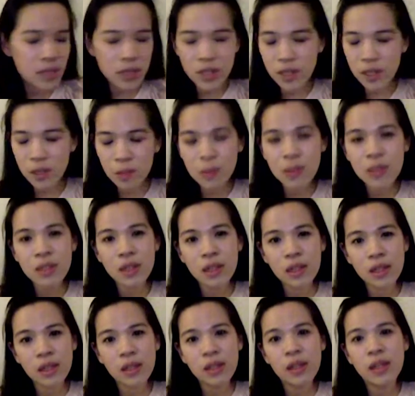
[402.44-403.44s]

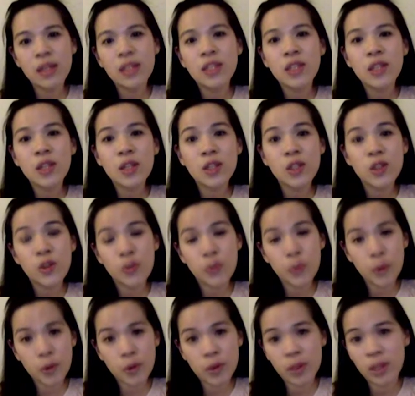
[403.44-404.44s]
vegetables that contain
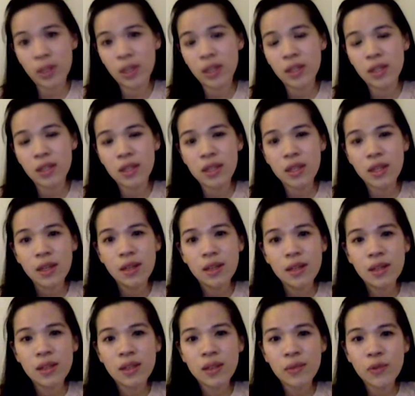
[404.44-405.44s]
lots of protein.
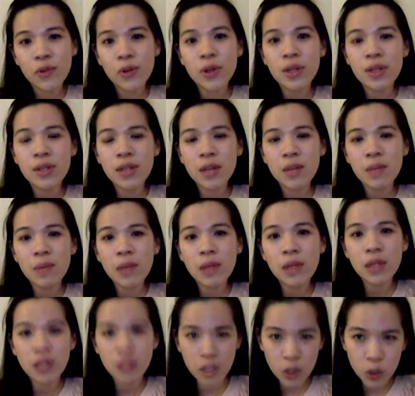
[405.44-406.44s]
For
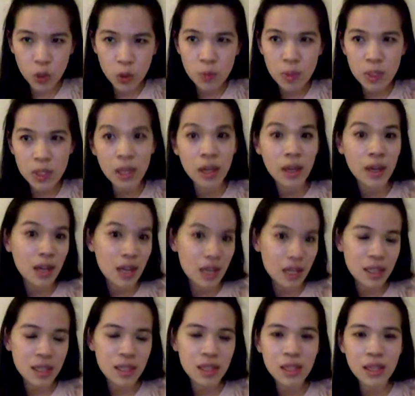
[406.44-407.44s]
example, legumes
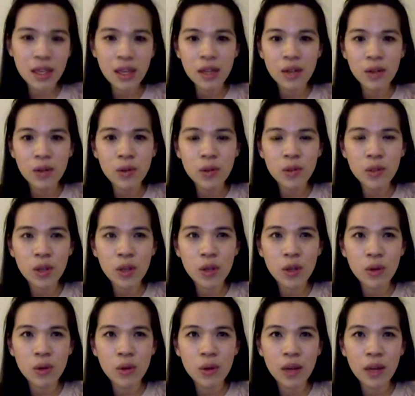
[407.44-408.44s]
and, and
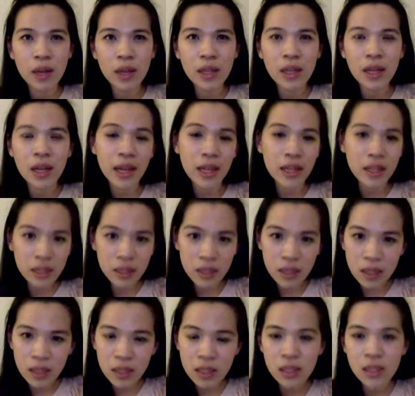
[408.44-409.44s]
also like
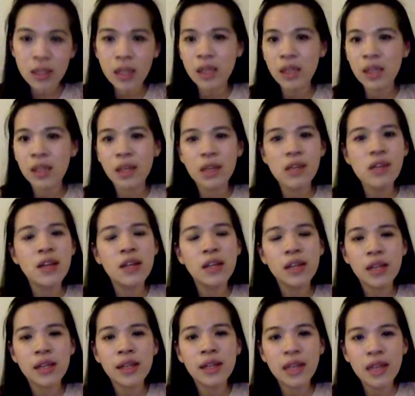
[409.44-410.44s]
lentils, they
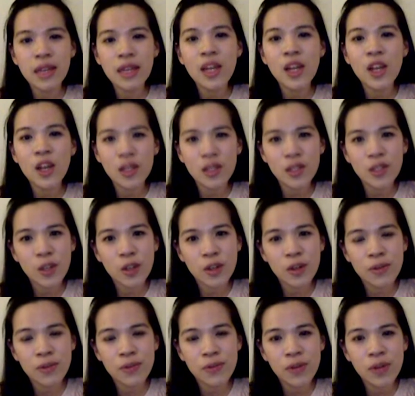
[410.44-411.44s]
contain really lots
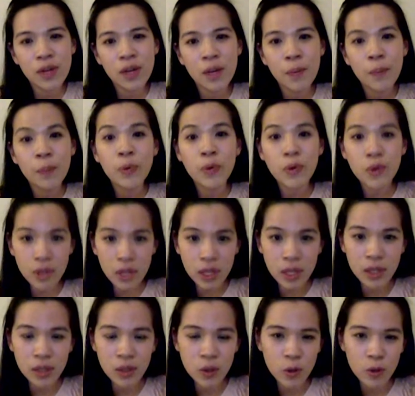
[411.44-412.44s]
of uh,
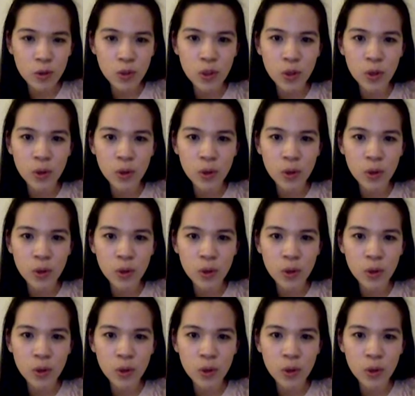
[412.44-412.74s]
protein.